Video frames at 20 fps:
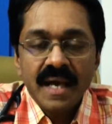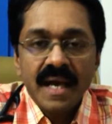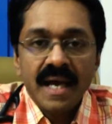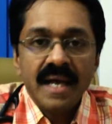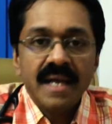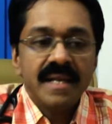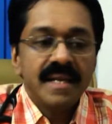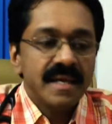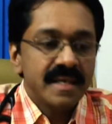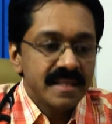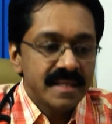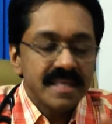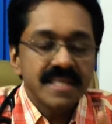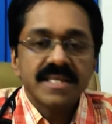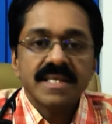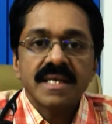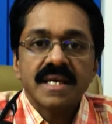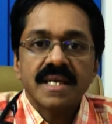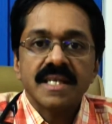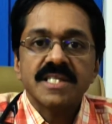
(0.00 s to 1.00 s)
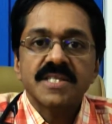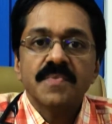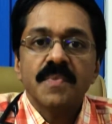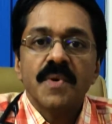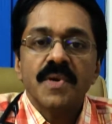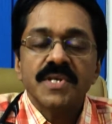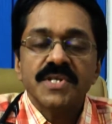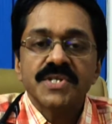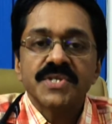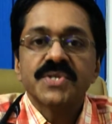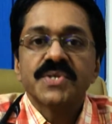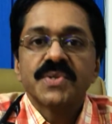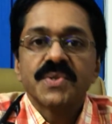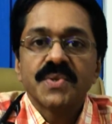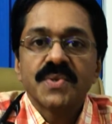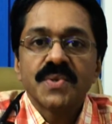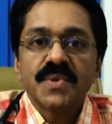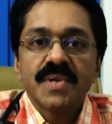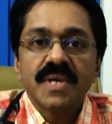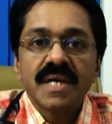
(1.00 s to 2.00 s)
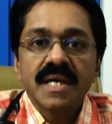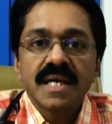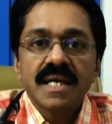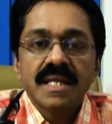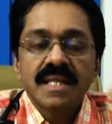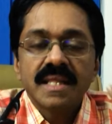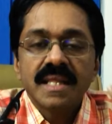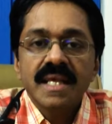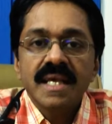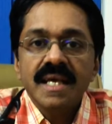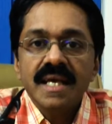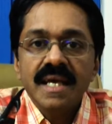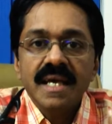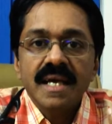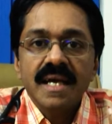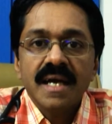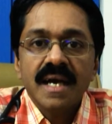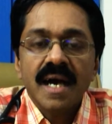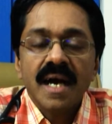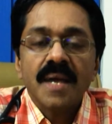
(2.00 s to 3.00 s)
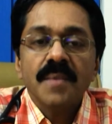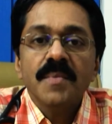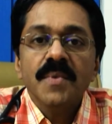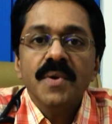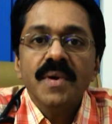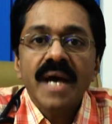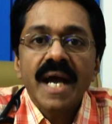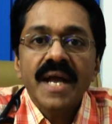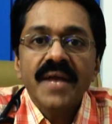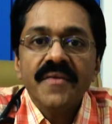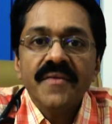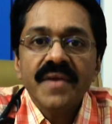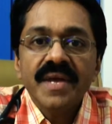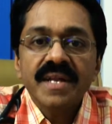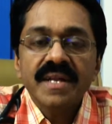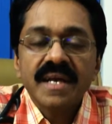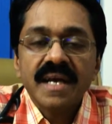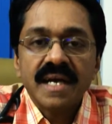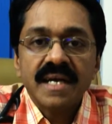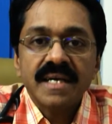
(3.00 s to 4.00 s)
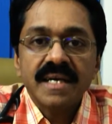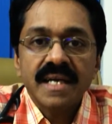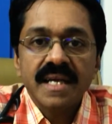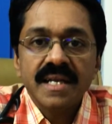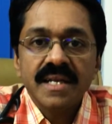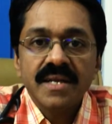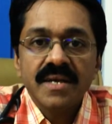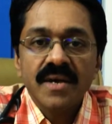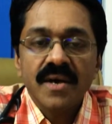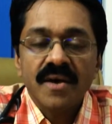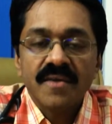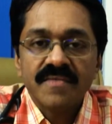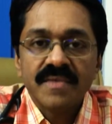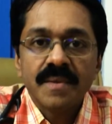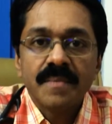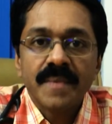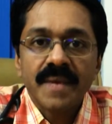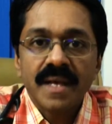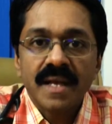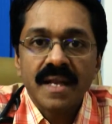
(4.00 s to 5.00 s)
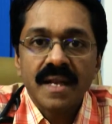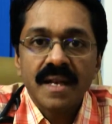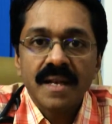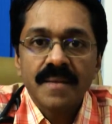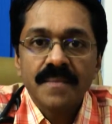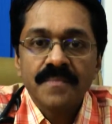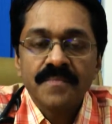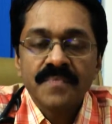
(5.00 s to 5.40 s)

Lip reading: and this corresponds to the carbohydrate content of the meal,